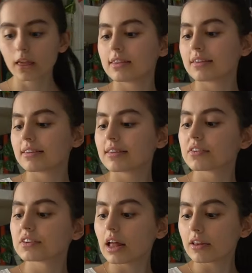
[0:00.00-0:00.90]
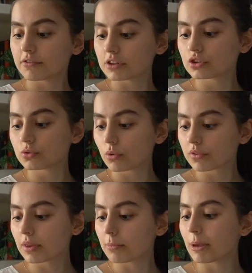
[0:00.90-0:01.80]
This is Television
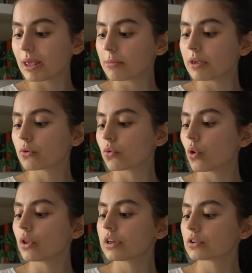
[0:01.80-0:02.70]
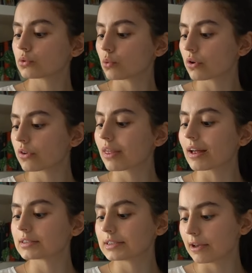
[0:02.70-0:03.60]
Was a Baby Crawling Toward
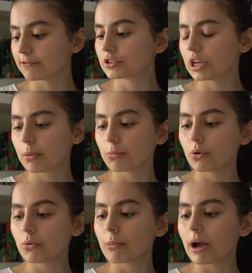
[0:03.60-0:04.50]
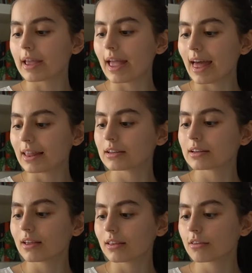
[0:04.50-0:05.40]
That Death Chamber by Allen
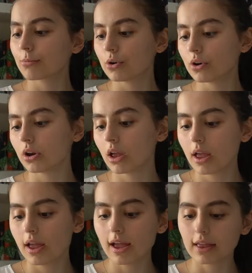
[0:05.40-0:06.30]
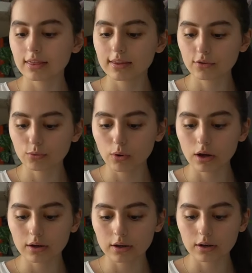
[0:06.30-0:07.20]
Ginsberg, and this
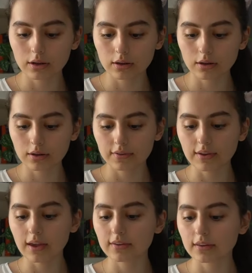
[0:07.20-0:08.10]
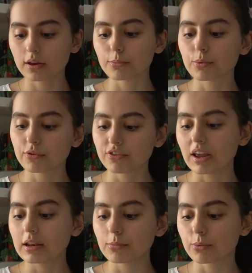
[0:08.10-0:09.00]
one says that
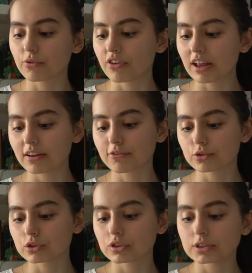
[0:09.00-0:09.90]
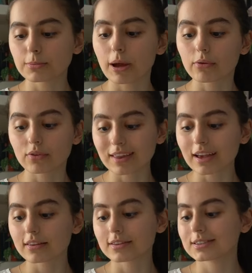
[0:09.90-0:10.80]
profane and prophetic verses about
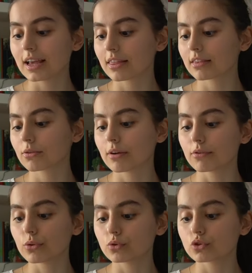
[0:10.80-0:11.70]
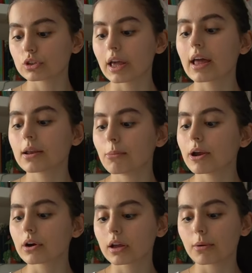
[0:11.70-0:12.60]
sex, death, revolution, and
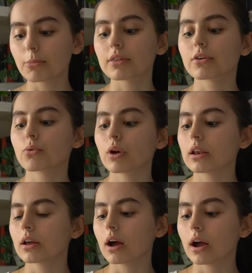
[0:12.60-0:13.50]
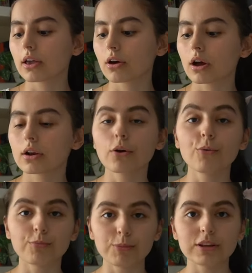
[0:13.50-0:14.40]
America by the great icon
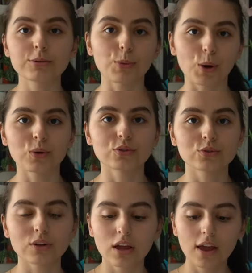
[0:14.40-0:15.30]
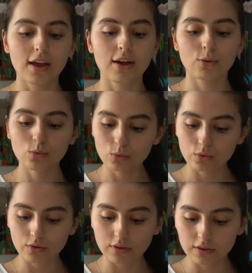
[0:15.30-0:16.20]
of beat poetry. Ooh,
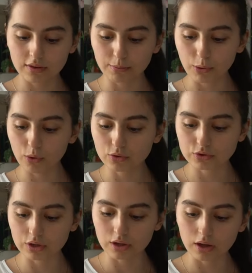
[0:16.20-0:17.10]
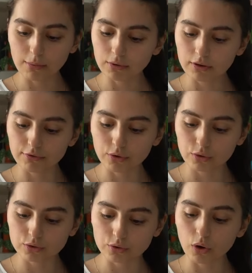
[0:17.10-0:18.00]
so this is poetry. I'm looking
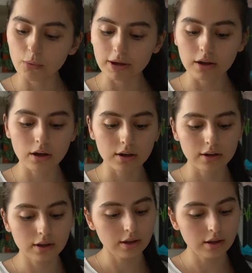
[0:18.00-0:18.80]
forward to it. Oh my god.